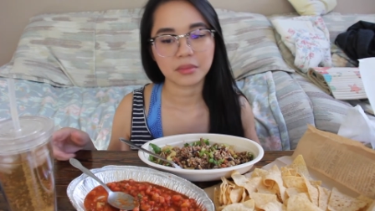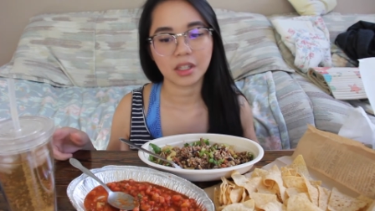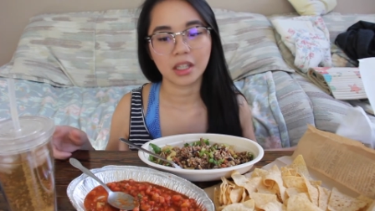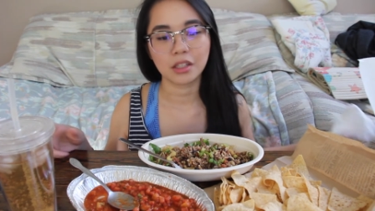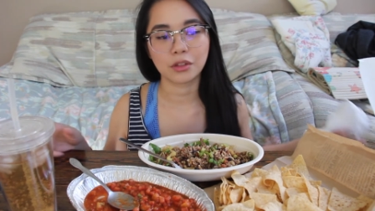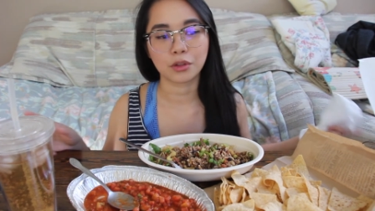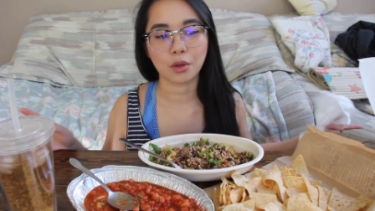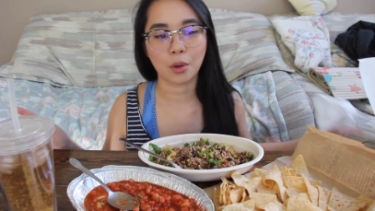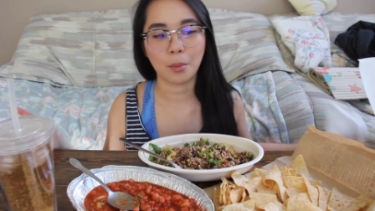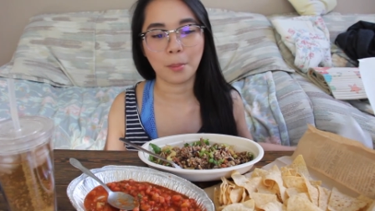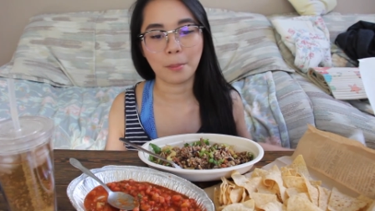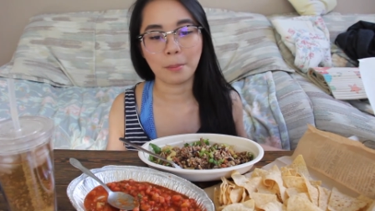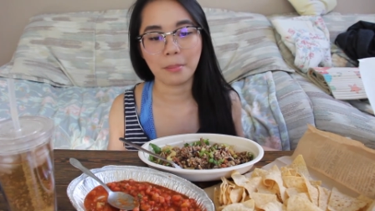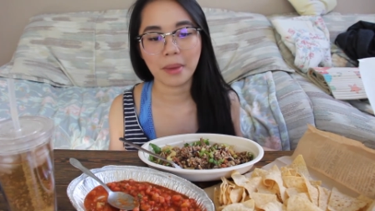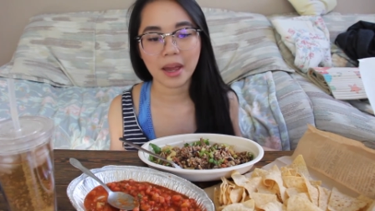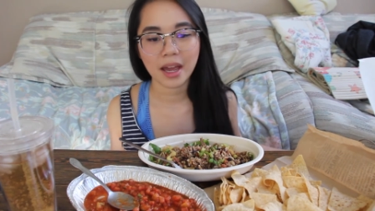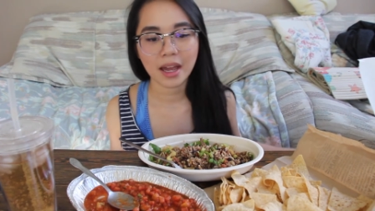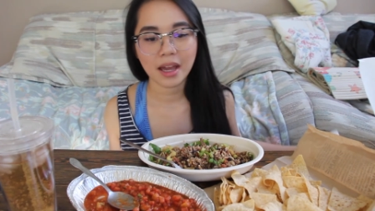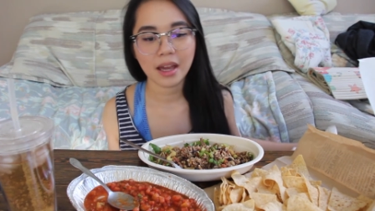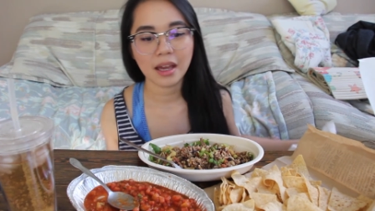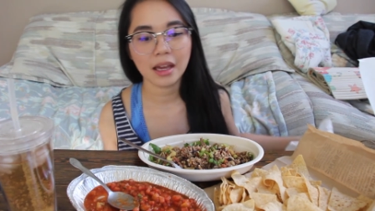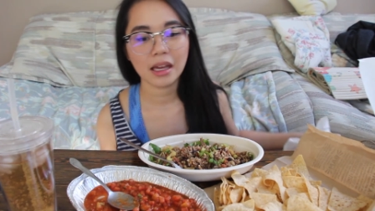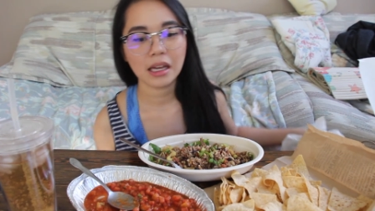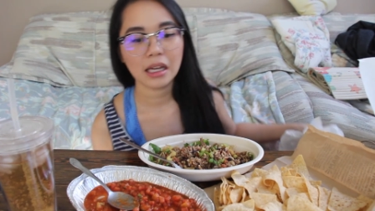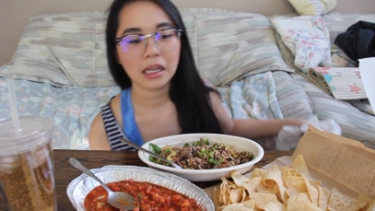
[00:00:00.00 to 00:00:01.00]
his own
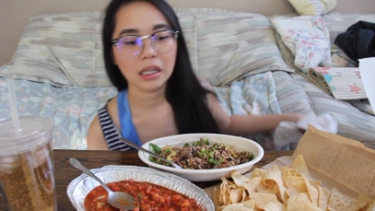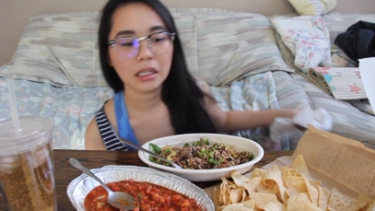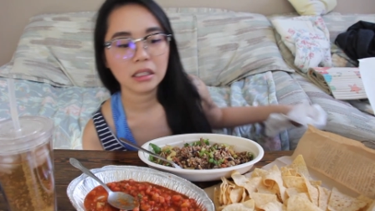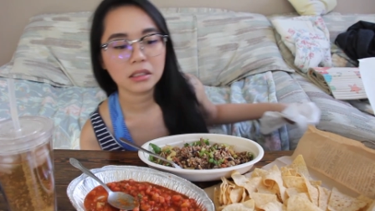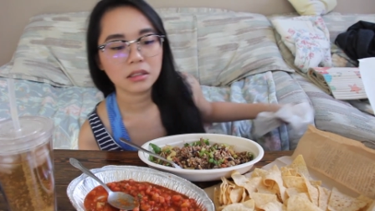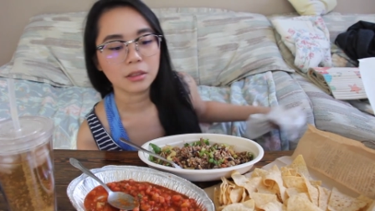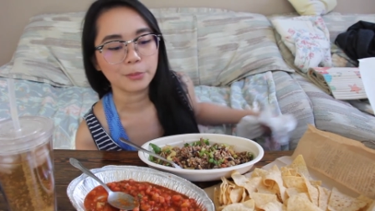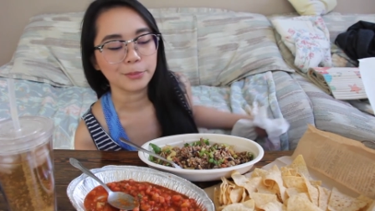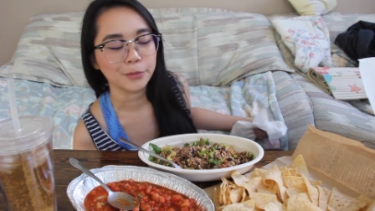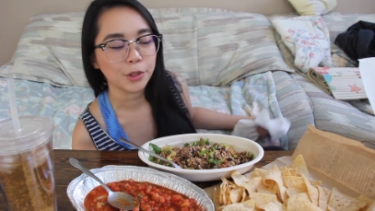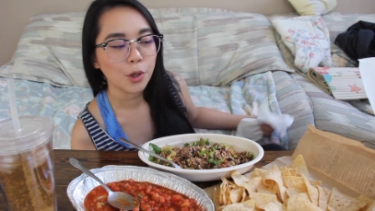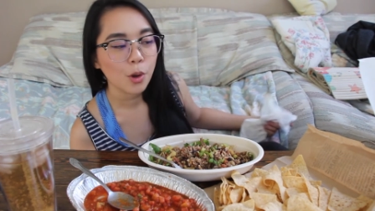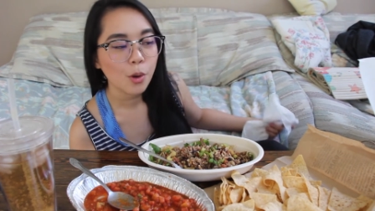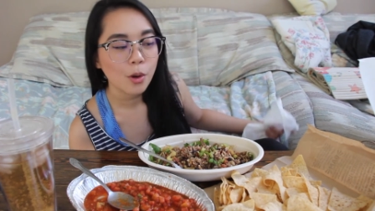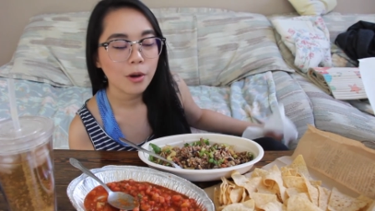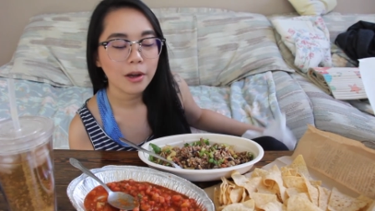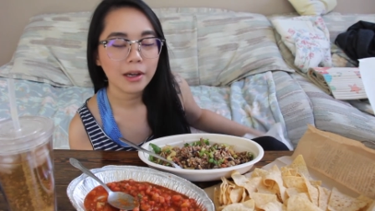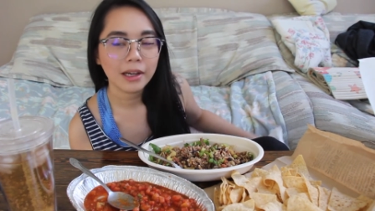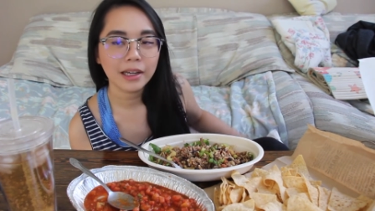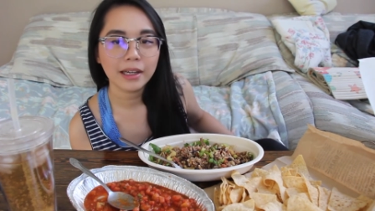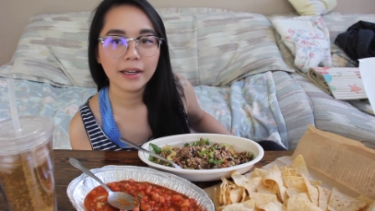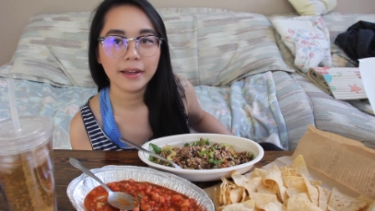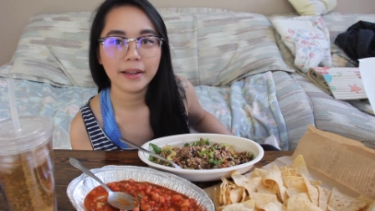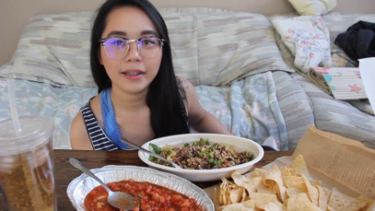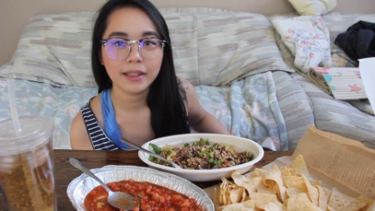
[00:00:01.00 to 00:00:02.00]
bed, some
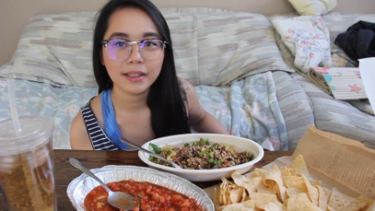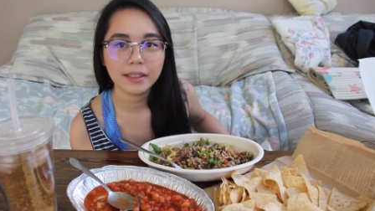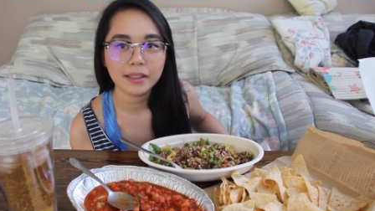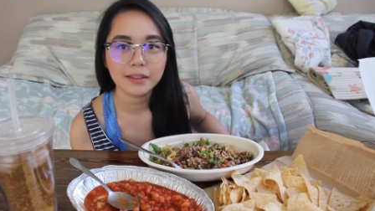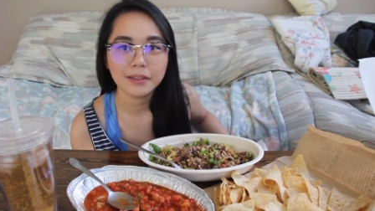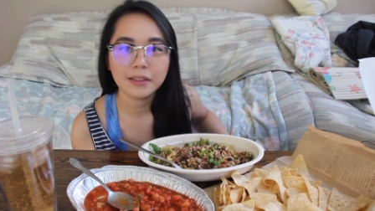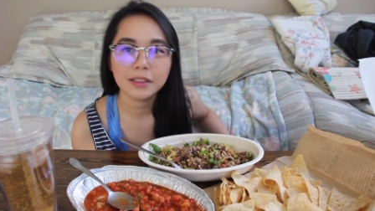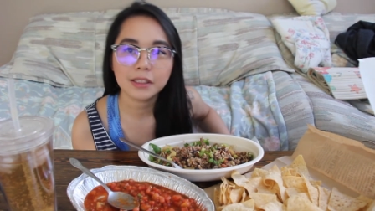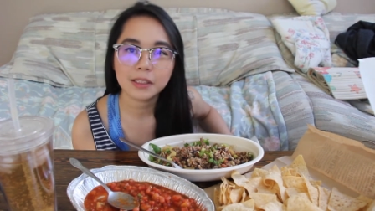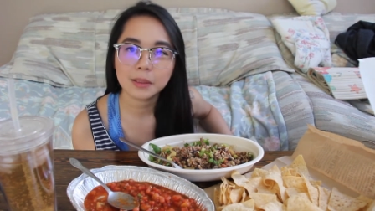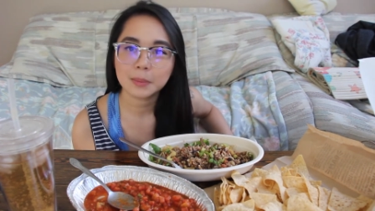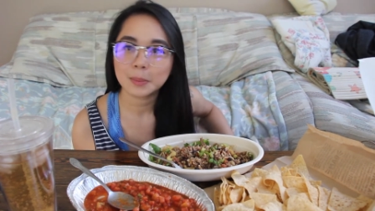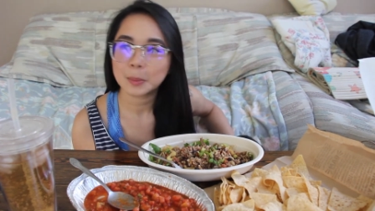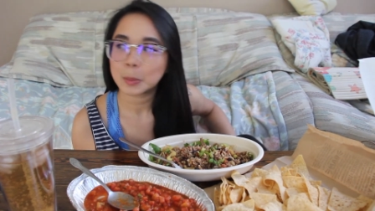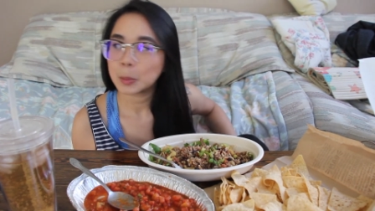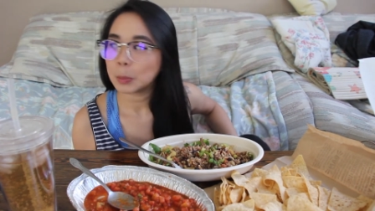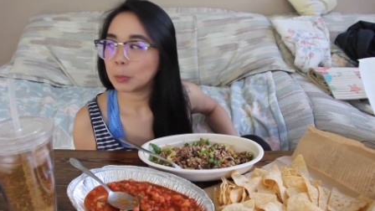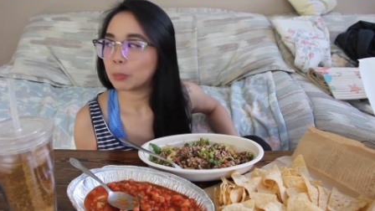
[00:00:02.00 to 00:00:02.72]
toys.